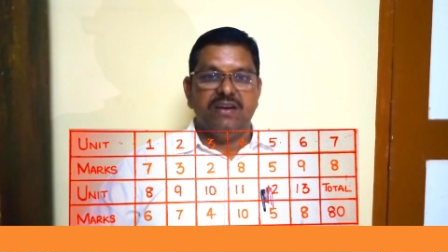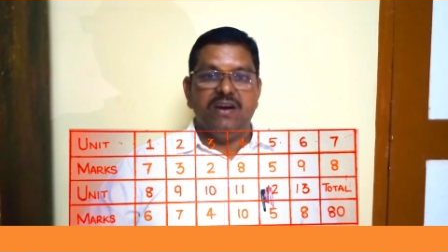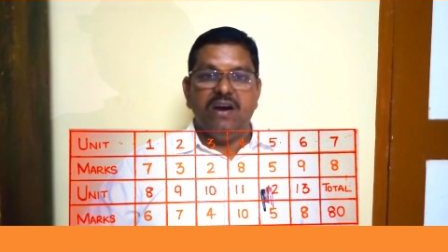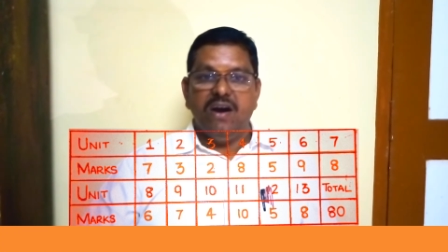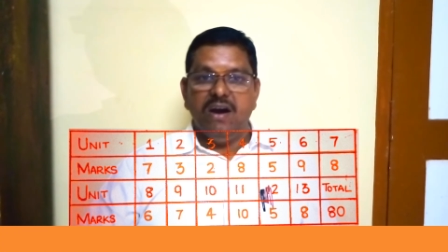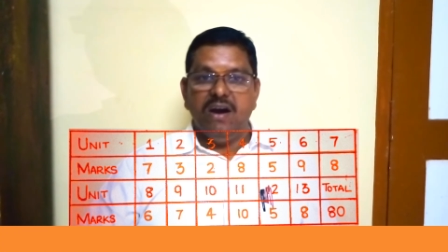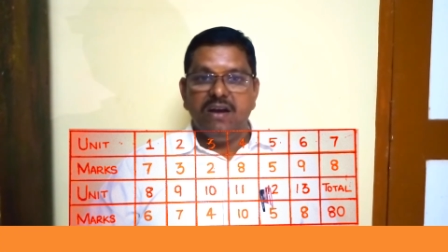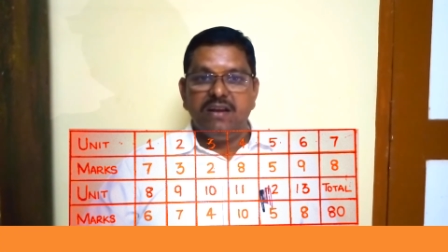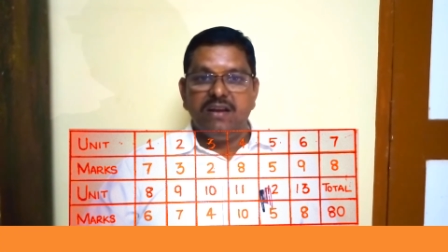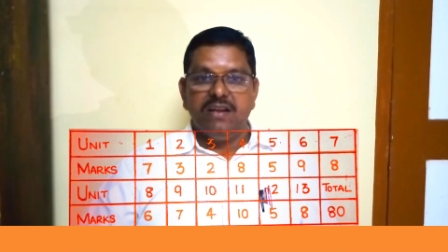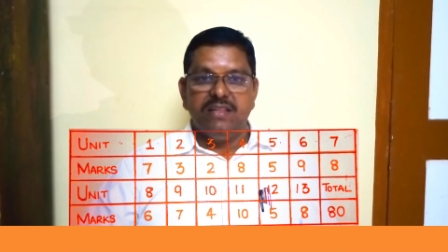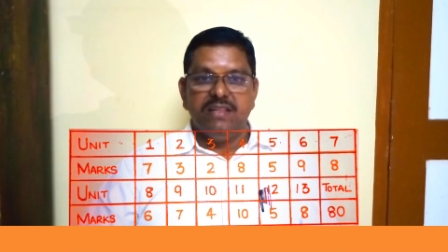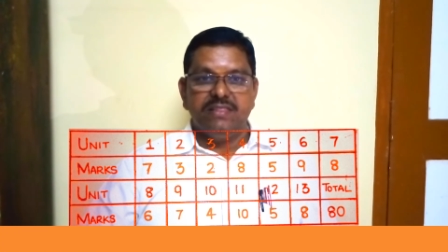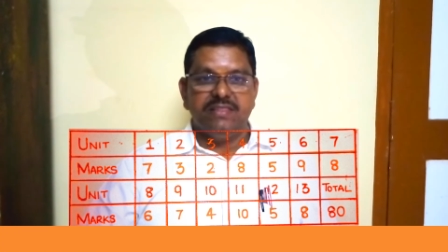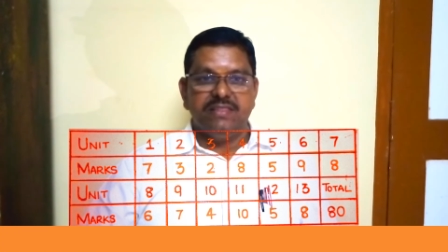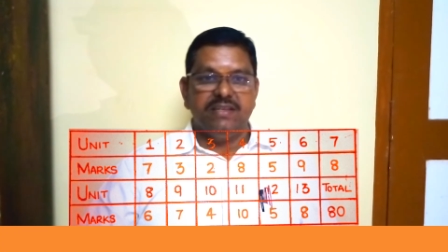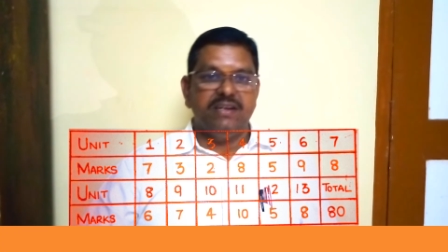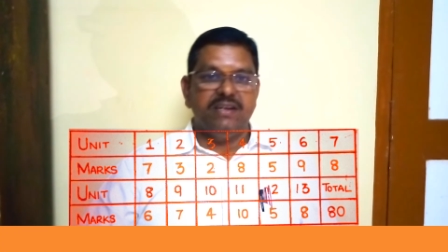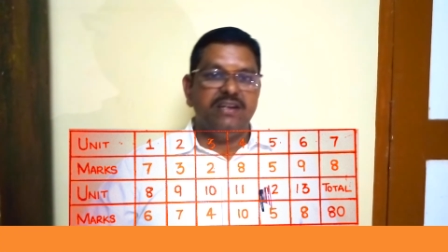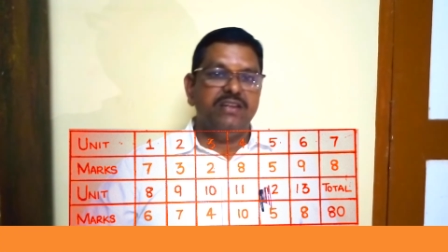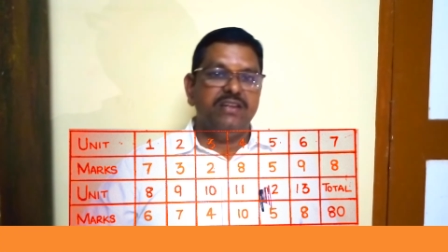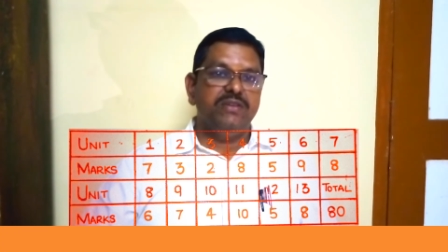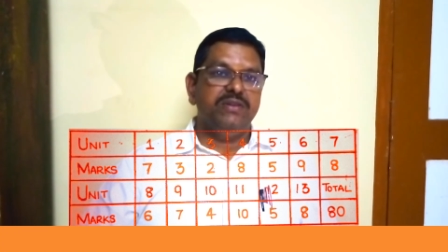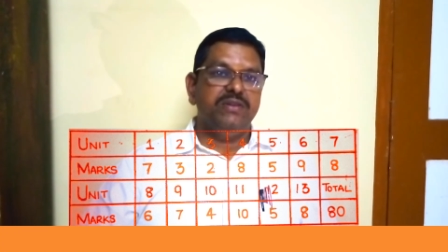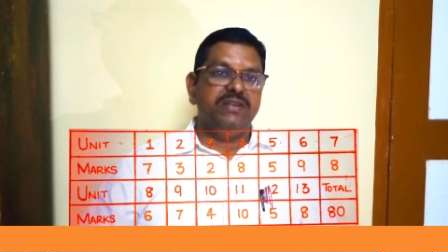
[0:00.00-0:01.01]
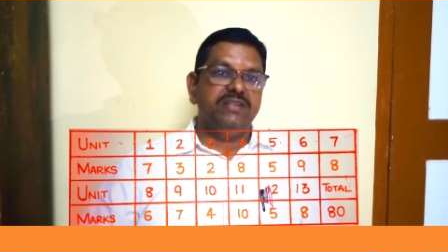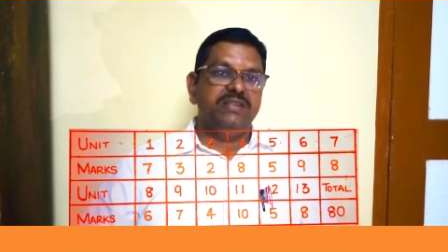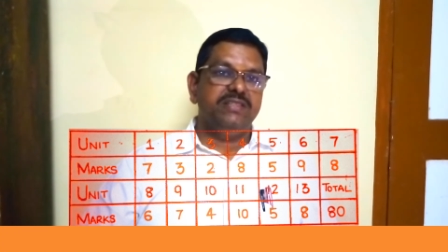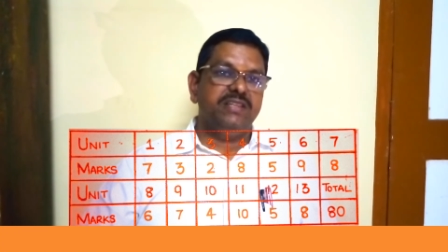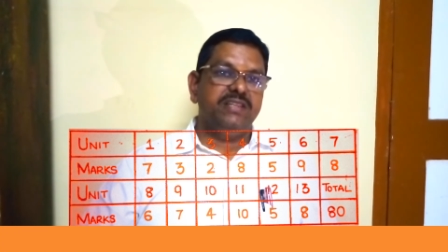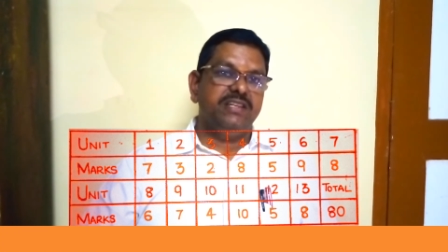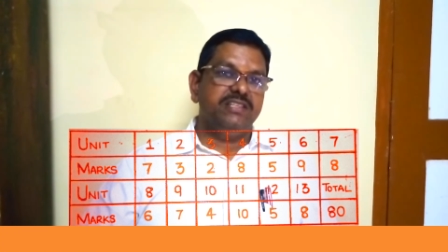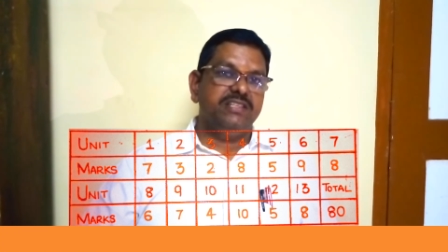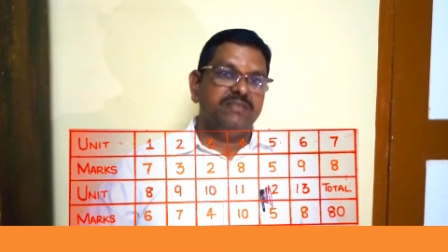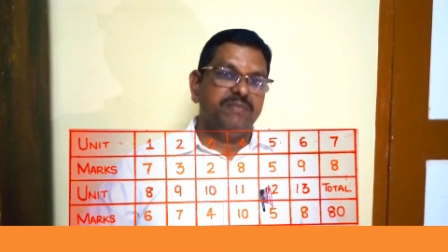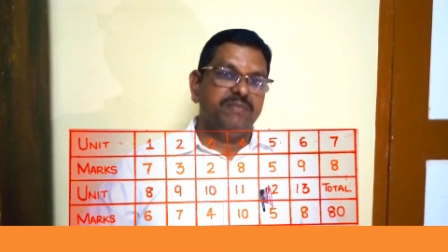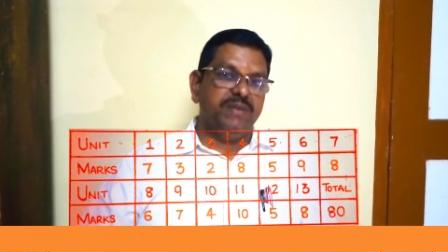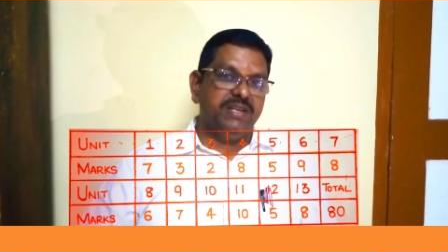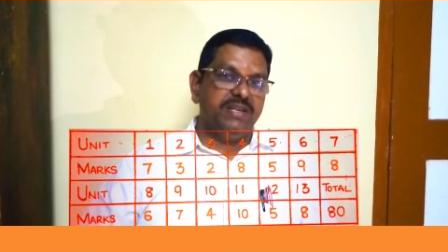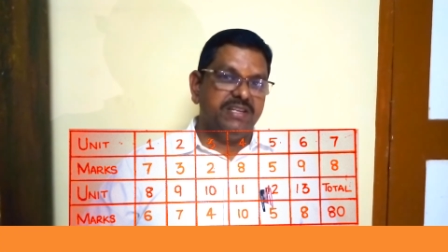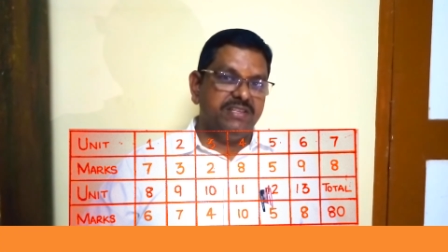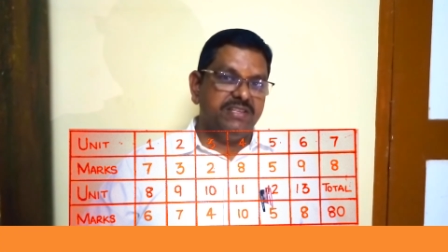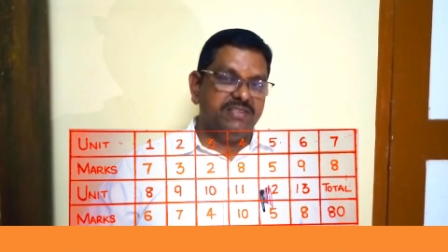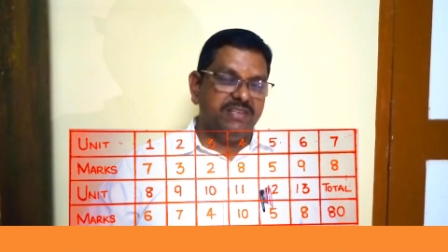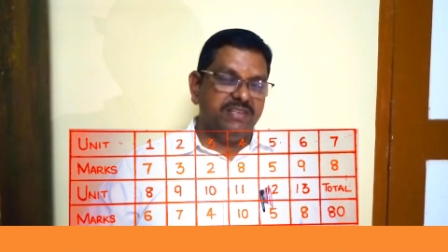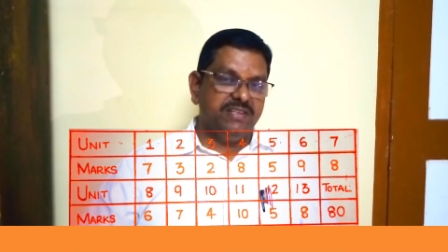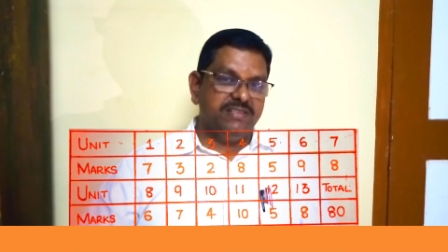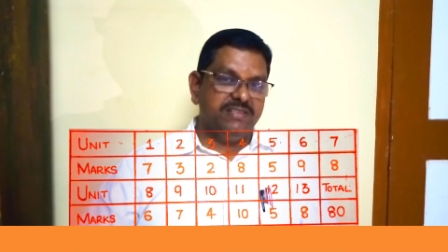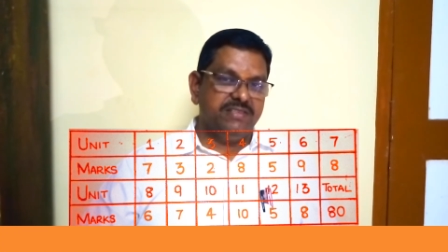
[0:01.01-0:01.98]
or 3rd unit, that is
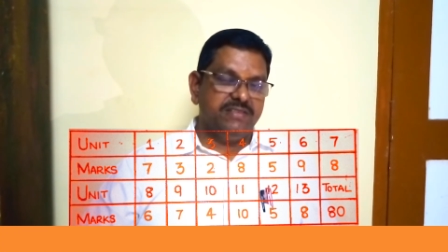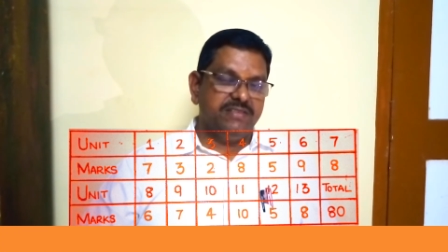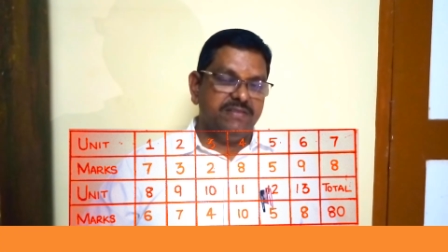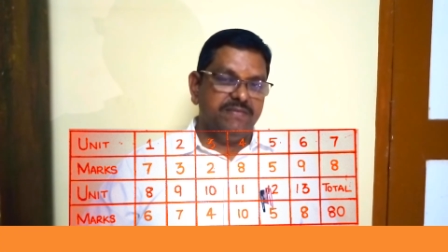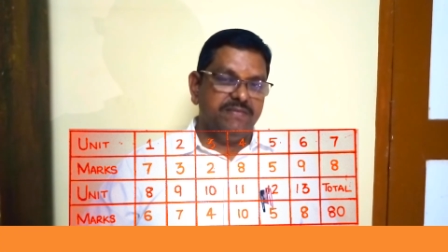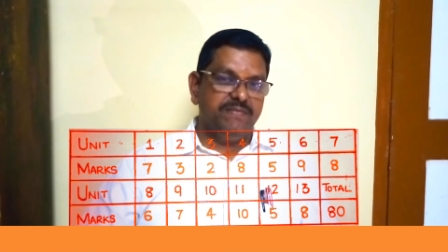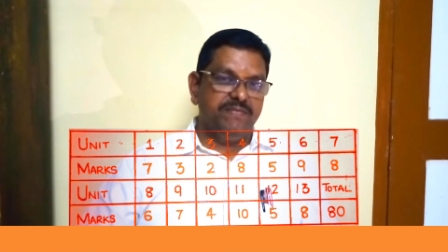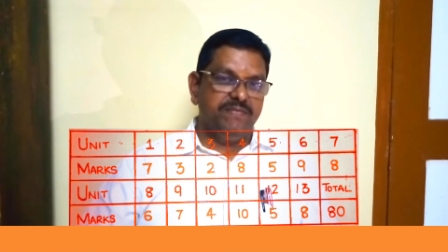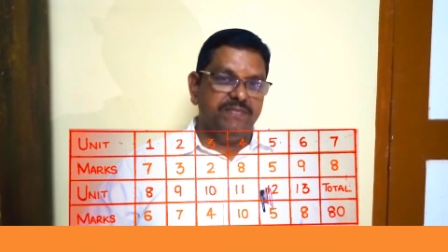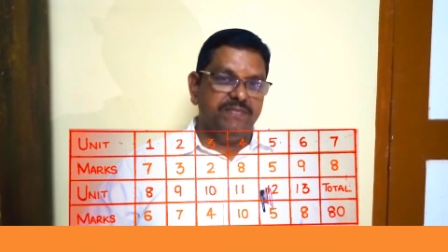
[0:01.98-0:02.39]
matrices.